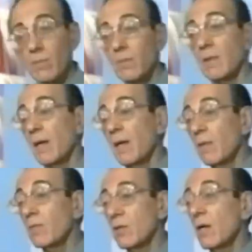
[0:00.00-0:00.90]
uh,
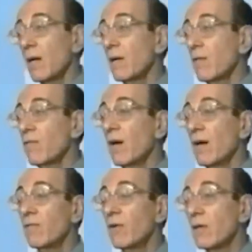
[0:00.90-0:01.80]
which I
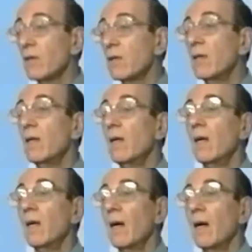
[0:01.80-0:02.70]
find very good
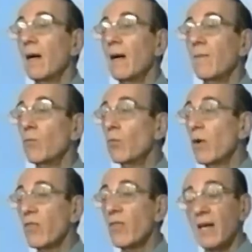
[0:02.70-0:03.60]
um,
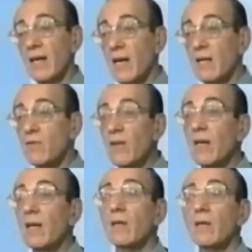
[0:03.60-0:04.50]
with the
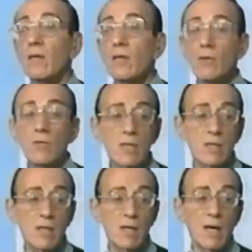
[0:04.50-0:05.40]
EHV and to use
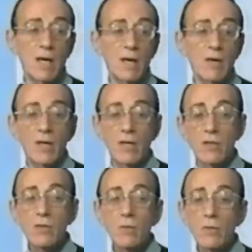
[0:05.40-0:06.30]
it uh, in
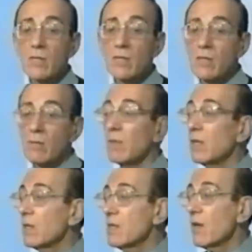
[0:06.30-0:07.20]
the school system
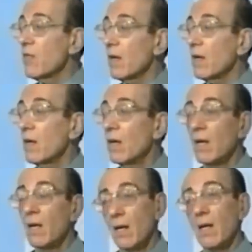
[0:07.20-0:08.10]
because I think,
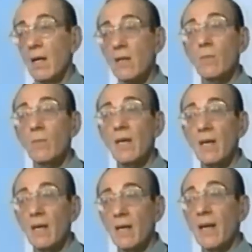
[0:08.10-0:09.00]
to
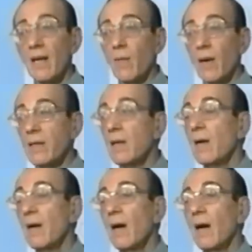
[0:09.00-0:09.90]
me at any rate,
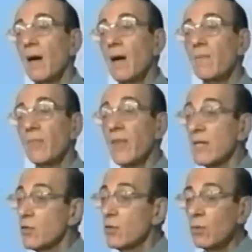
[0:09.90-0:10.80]
um,
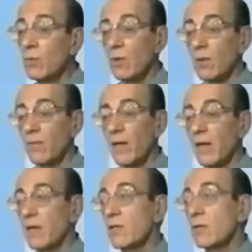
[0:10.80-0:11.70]
that's a tool.
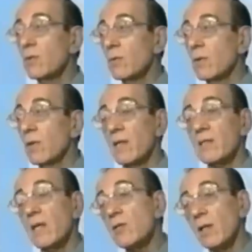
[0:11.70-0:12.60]
And it's a tool that
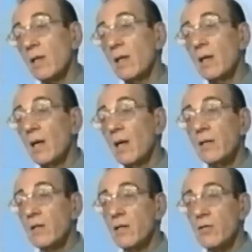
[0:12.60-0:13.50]
essentially
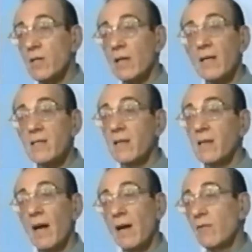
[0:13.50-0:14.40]
teaches a lesson
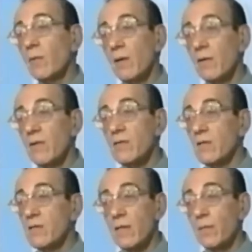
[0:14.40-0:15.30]
that every one of us
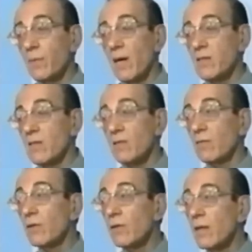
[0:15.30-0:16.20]
is in the process
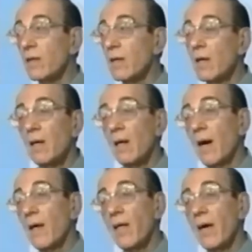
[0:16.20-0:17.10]
of learning.
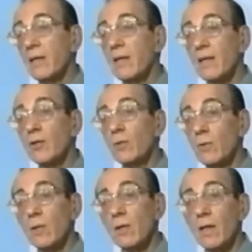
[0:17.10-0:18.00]
And that
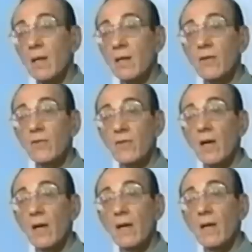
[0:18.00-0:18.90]
tool is,
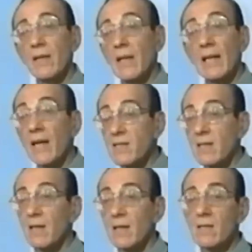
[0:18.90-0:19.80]
uh, that
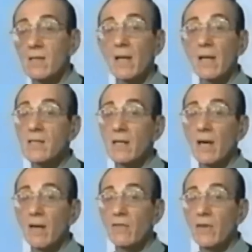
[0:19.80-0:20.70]
lesson is a lesson
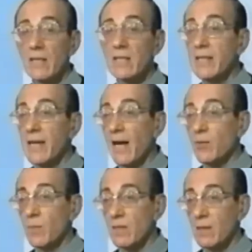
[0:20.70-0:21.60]
of
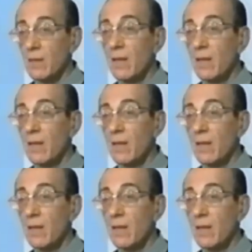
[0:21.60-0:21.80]
detachment,